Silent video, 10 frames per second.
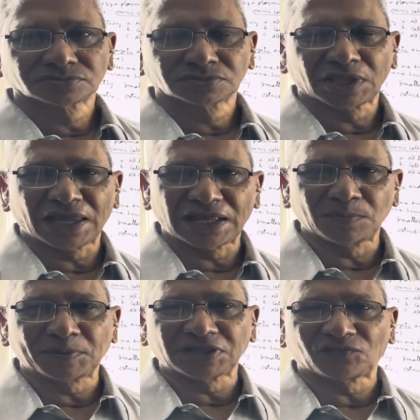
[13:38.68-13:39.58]
They
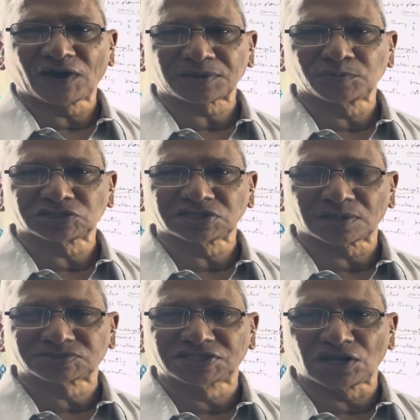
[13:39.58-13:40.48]
help in the formation
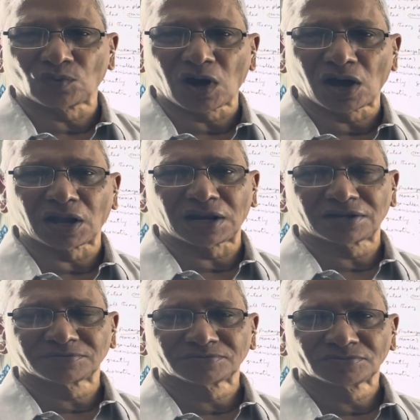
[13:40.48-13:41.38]
of cell wall.
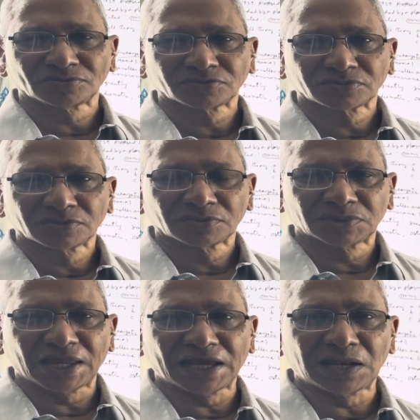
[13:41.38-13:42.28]

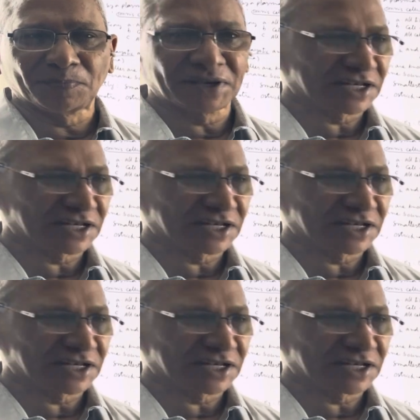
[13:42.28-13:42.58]
They help in